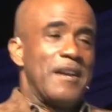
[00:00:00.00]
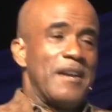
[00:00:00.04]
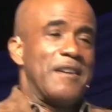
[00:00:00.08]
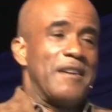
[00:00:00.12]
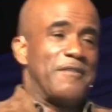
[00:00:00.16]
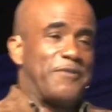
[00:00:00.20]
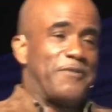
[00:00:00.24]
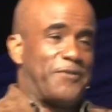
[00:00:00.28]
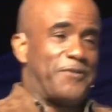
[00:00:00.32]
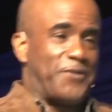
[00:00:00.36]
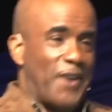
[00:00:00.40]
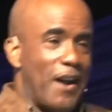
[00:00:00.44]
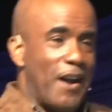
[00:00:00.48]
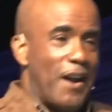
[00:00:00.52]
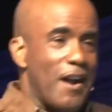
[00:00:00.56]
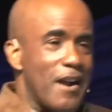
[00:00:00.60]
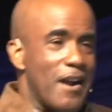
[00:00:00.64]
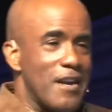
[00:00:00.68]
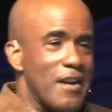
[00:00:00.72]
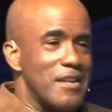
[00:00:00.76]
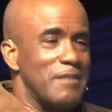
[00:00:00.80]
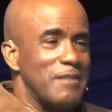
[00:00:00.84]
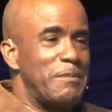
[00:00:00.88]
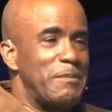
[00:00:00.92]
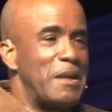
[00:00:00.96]

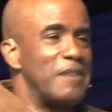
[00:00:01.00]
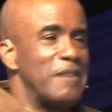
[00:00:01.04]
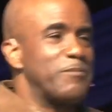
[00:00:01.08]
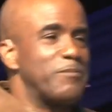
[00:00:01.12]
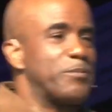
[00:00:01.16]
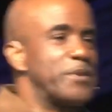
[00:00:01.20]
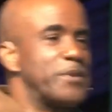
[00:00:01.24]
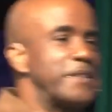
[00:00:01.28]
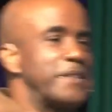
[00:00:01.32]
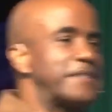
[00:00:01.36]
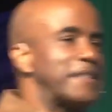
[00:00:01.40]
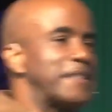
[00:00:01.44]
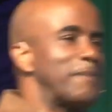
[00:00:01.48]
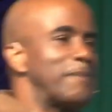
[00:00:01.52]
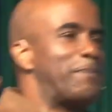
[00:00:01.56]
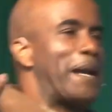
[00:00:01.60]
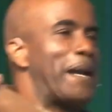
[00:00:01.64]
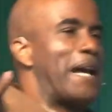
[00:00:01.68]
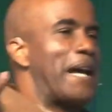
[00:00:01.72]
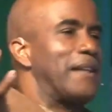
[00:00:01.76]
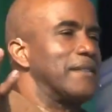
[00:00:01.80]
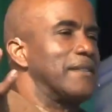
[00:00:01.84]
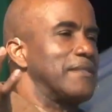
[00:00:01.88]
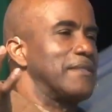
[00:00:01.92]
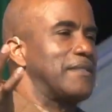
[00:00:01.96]
far above
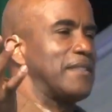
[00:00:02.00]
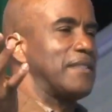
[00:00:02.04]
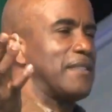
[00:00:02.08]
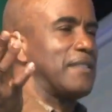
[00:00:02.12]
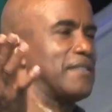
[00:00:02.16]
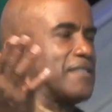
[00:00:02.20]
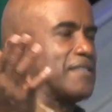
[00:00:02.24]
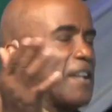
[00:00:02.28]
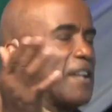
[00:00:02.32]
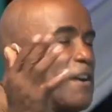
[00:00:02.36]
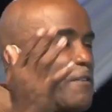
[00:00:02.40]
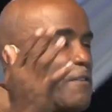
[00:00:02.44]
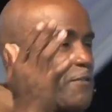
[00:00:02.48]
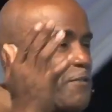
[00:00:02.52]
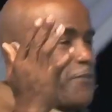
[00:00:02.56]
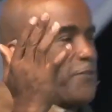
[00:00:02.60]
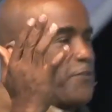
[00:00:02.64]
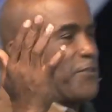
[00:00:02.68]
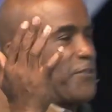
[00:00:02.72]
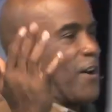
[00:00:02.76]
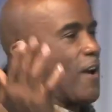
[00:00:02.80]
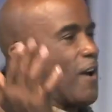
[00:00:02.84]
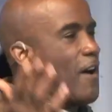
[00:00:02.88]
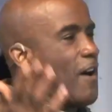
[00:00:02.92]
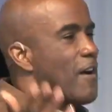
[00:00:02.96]
principalities,
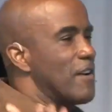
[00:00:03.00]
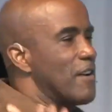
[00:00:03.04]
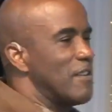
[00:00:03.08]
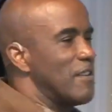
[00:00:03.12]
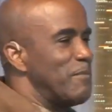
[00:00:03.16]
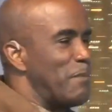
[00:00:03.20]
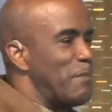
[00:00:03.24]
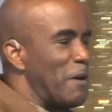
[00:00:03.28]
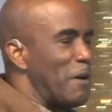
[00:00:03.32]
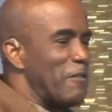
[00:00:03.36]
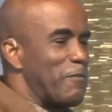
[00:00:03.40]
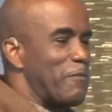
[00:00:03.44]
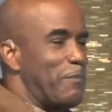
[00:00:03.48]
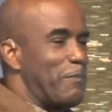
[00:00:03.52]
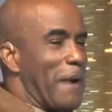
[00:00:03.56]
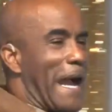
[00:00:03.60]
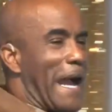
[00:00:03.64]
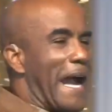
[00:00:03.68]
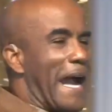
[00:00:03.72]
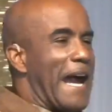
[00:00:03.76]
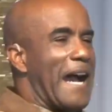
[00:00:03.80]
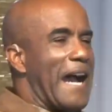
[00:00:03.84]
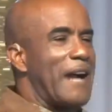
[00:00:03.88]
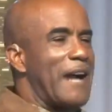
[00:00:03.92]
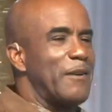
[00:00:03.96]
far above
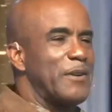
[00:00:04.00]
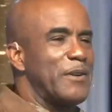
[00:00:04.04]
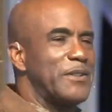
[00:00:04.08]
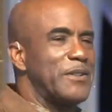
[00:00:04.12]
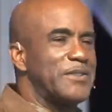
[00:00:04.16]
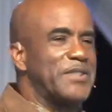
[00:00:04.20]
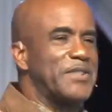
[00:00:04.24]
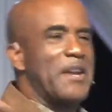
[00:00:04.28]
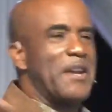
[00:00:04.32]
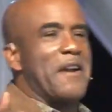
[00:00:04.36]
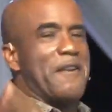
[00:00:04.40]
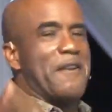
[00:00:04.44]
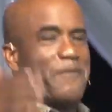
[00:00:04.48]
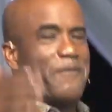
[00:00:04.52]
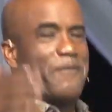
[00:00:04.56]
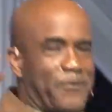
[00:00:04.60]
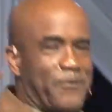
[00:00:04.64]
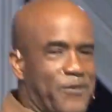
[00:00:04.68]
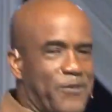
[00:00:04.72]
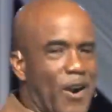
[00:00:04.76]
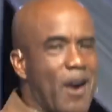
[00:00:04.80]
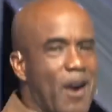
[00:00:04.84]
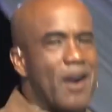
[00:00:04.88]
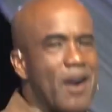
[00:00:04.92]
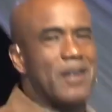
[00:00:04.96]
powers,
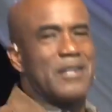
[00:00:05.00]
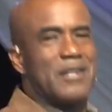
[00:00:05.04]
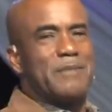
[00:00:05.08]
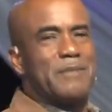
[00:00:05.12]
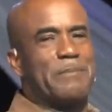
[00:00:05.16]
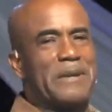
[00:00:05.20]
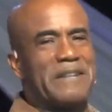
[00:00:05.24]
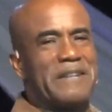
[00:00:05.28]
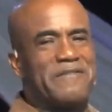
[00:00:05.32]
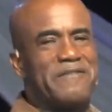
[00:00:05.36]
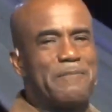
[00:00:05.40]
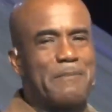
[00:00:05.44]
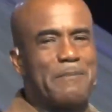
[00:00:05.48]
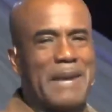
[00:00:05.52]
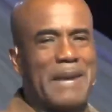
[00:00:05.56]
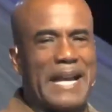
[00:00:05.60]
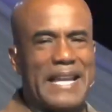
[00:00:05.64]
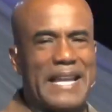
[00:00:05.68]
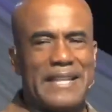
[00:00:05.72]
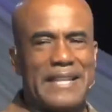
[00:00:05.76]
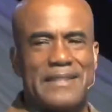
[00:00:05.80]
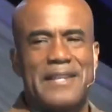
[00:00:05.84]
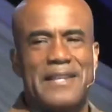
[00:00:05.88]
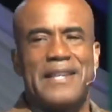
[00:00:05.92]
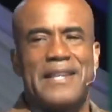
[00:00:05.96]
far above
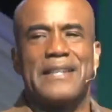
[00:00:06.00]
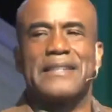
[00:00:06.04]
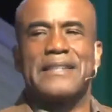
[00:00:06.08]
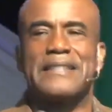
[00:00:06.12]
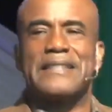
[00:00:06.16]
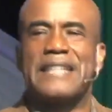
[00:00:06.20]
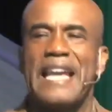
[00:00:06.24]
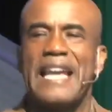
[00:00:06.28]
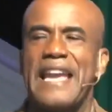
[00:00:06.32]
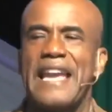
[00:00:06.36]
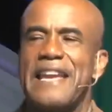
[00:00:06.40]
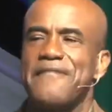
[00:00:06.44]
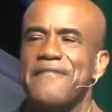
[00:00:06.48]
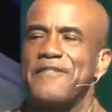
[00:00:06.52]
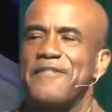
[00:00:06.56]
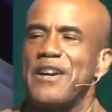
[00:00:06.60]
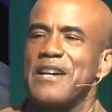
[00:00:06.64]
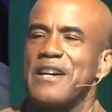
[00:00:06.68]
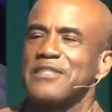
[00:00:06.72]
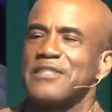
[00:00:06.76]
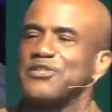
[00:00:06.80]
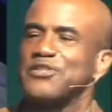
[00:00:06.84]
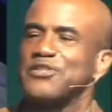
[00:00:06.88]
might, gave us